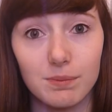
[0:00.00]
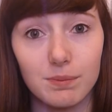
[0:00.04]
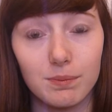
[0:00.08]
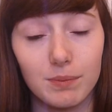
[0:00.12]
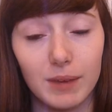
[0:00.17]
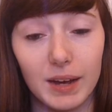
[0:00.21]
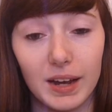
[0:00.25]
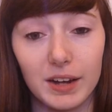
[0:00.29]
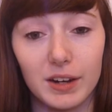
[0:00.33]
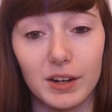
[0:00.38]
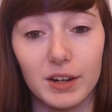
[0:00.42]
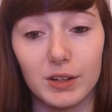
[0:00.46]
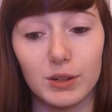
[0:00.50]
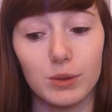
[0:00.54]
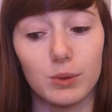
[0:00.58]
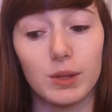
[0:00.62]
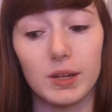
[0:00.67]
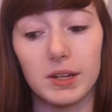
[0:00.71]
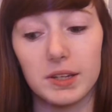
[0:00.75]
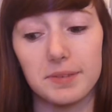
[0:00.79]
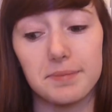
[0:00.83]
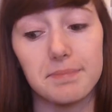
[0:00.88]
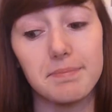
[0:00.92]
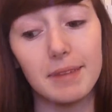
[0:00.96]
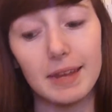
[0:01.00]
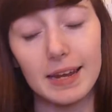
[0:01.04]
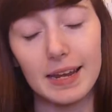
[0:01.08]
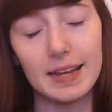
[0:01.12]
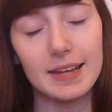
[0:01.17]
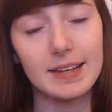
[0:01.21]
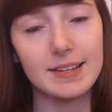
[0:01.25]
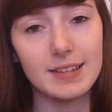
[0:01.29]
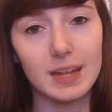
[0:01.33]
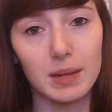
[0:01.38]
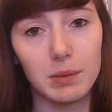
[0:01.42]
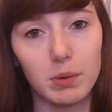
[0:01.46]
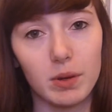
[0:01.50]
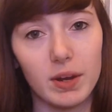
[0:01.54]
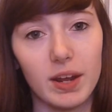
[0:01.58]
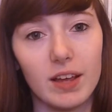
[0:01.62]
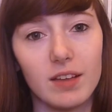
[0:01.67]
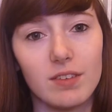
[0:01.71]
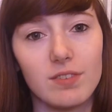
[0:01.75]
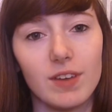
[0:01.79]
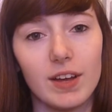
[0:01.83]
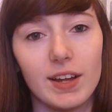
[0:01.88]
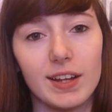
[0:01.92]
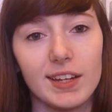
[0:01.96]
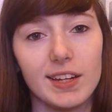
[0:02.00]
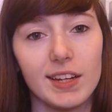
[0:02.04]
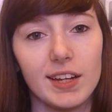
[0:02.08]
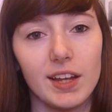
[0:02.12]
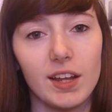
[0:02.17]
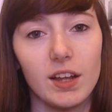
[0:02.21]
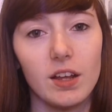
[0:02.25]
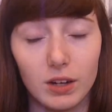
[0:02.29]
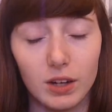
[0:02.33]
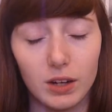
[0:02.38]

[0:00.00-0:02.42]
Matt Cardle like the minute he stepped on X Factor.